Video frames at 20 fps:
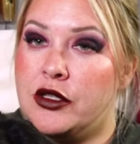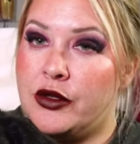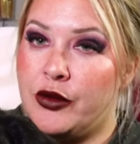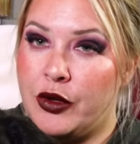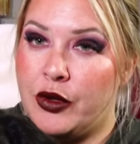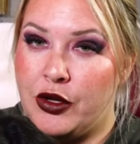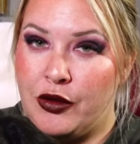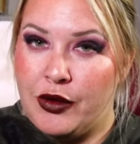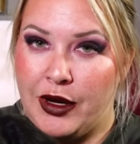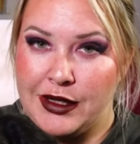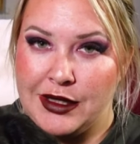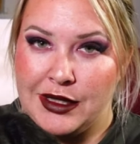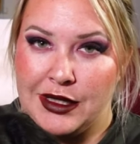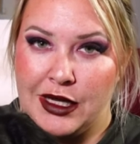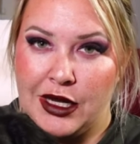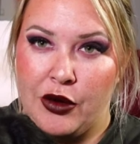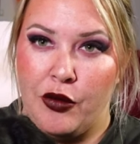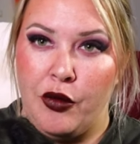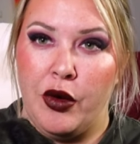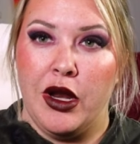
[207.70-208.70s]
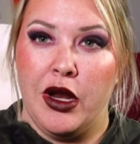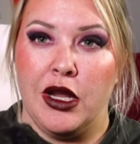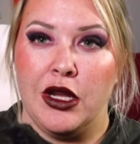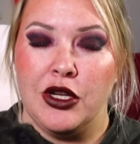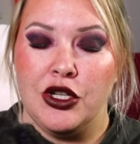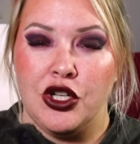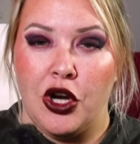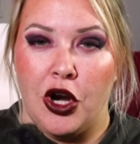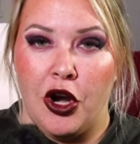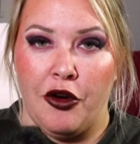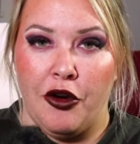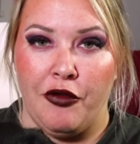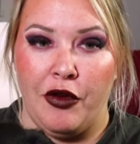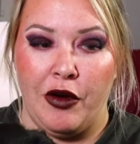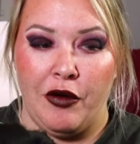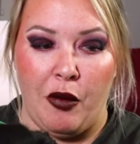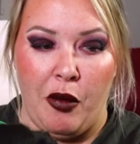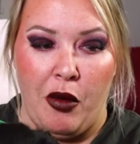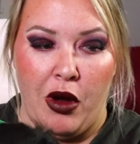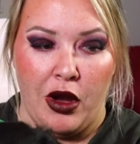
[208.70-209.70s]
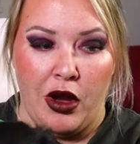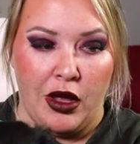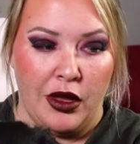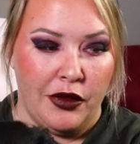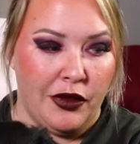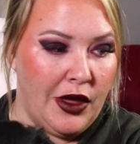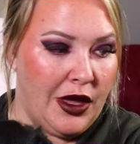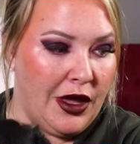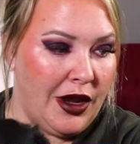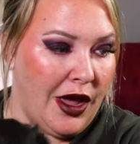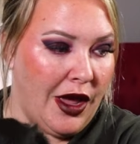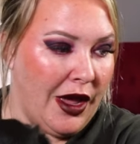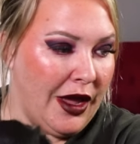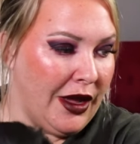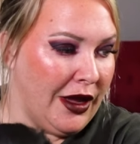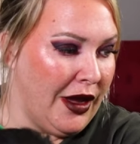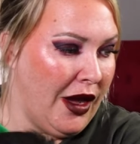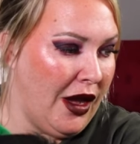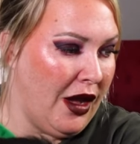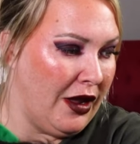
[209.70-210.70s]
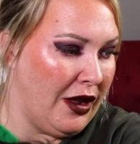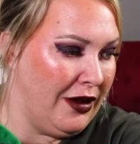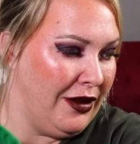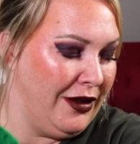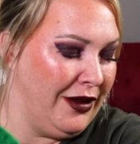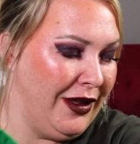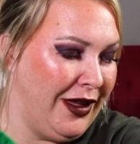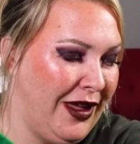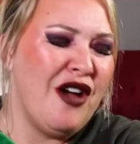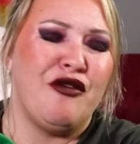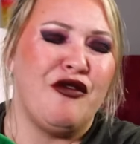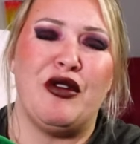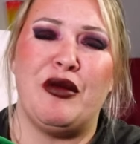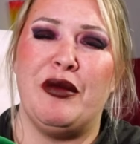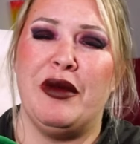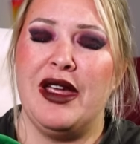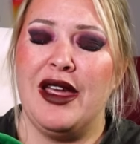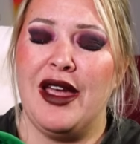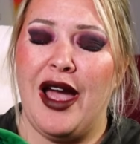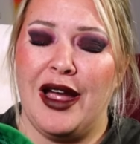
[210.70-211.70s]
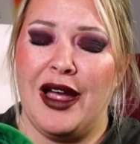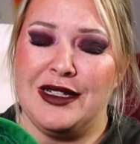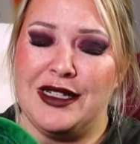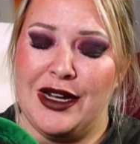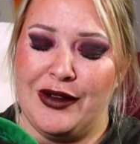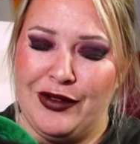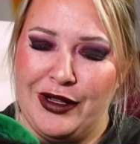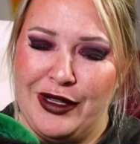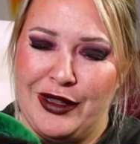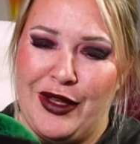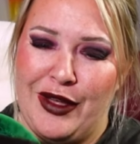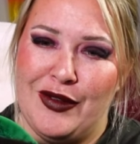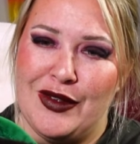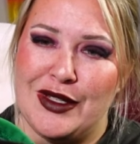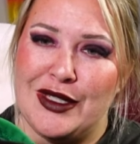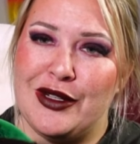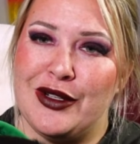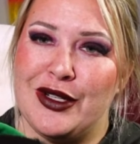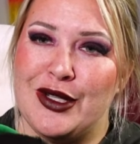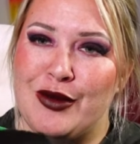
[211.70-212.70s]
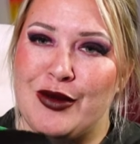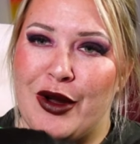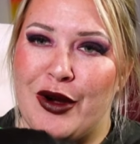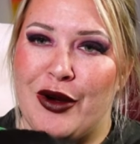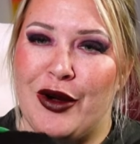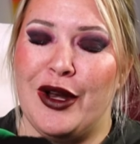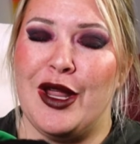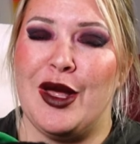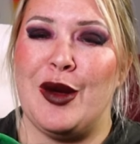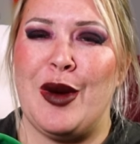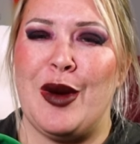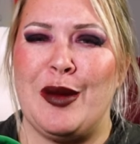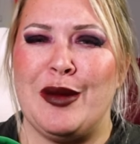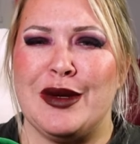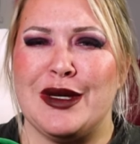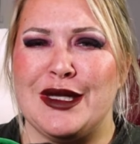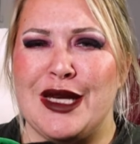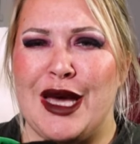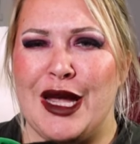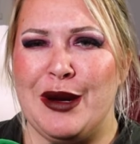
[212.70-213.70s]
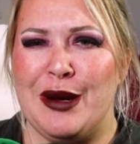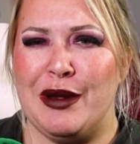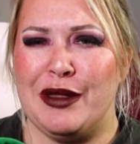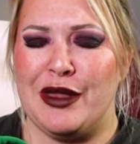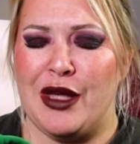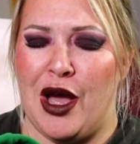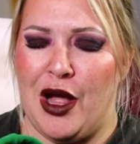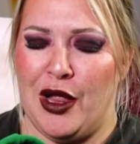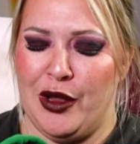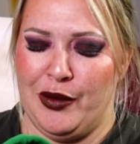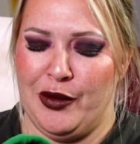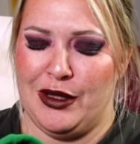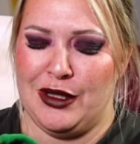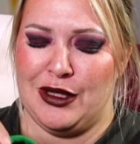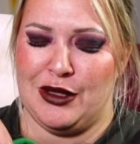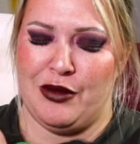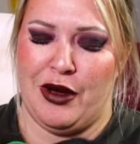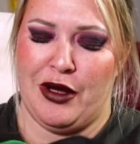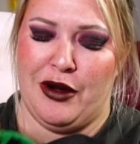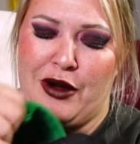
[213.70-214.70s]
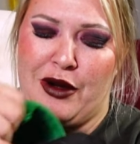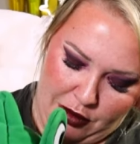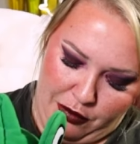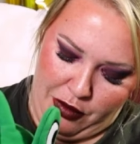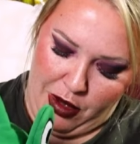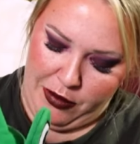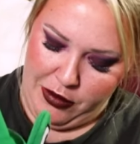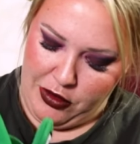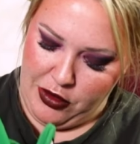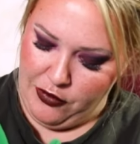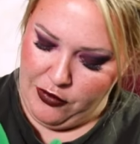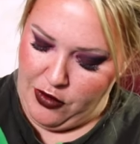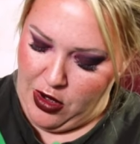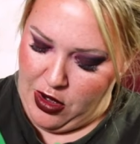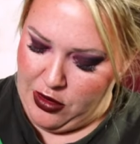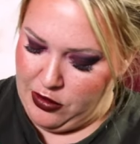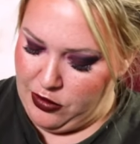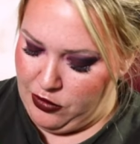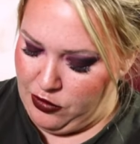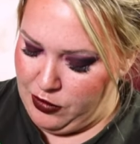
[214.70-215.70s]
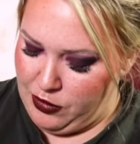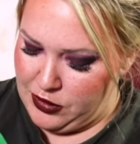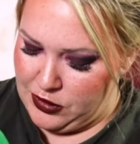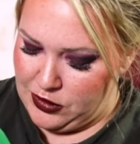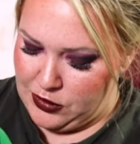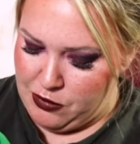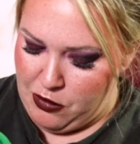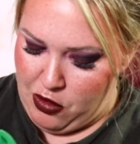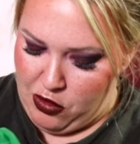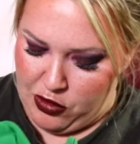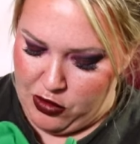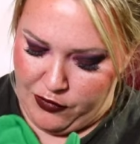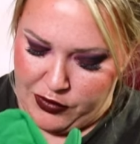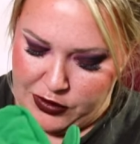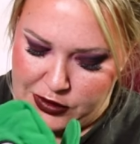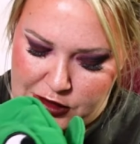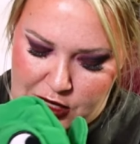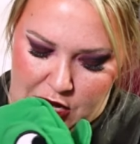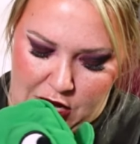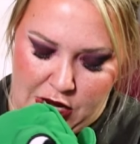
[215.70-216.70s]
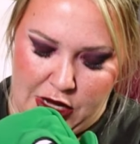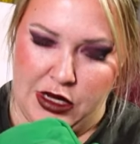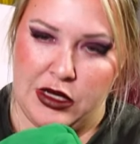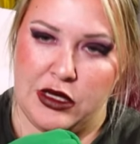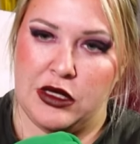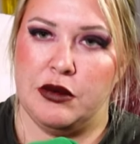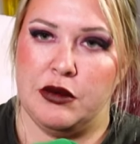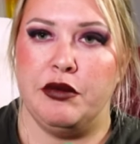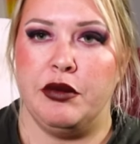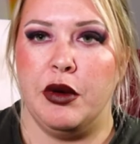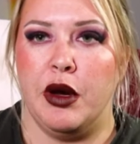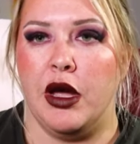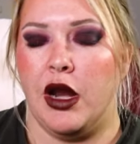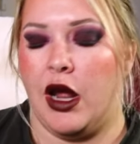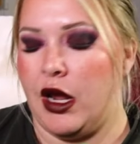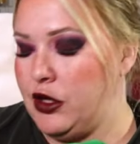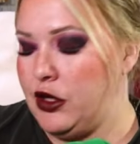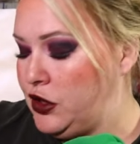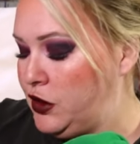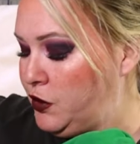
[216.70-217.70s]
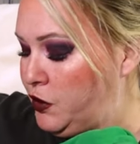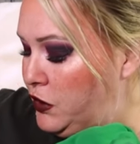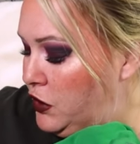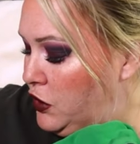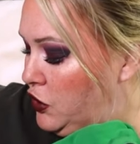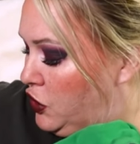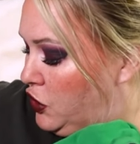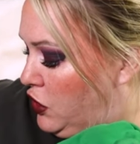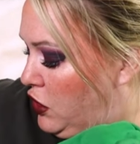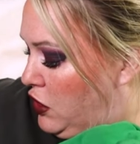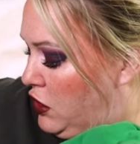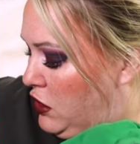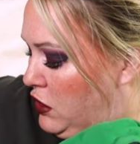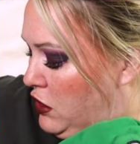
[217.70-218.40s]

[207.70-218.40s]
So what do you guys think? What is your favorite product that I got? For me, I definitely love this little sweater on him. I'm excited about the Halloween sweater. Probably could have gotten a little bit smaller of a size, but I just wasn't sure.